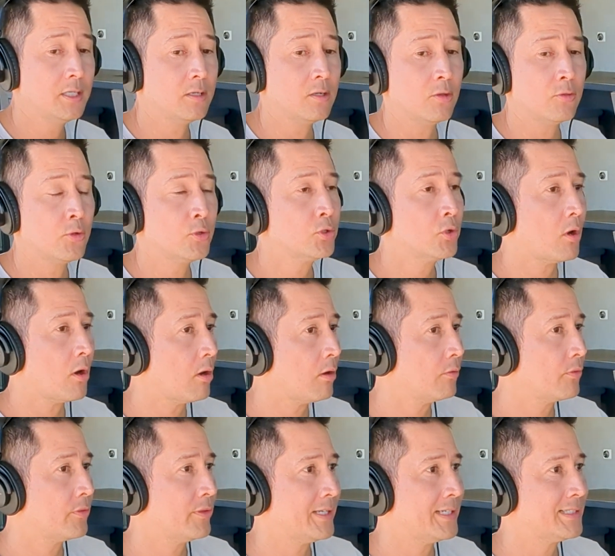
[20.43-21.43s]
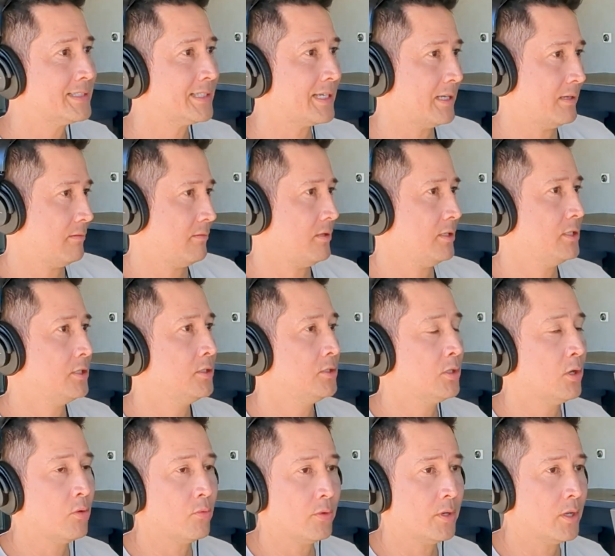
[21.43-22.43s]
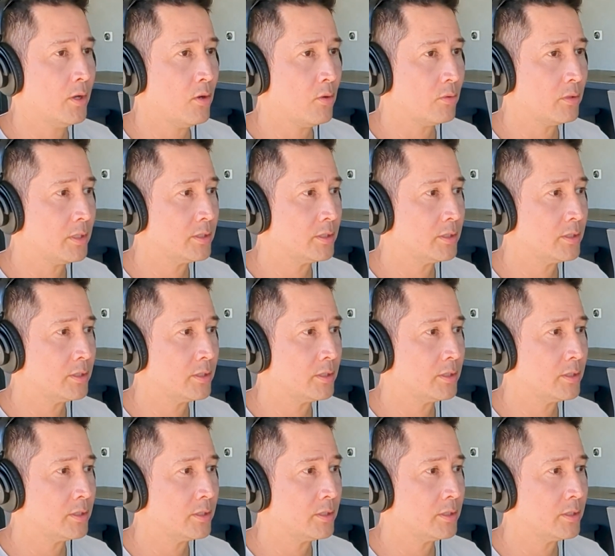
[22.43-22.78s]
those are all things that you don't know.